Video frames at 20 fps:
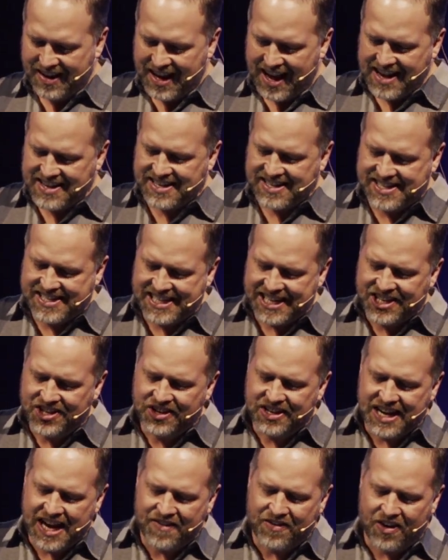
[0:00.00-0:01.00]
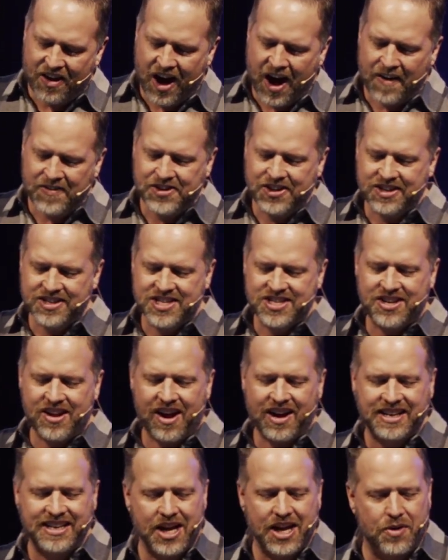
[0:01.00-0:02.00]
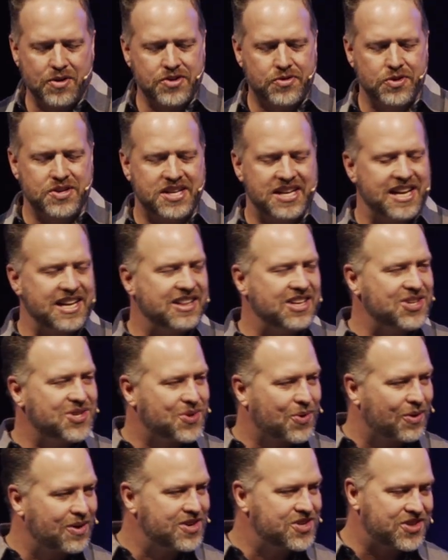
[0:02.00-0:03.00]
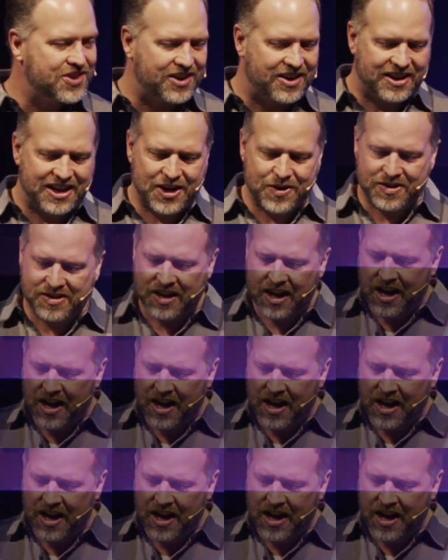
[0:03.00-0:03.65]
As a senior naval officer, Stockdale was routinely tortured. He was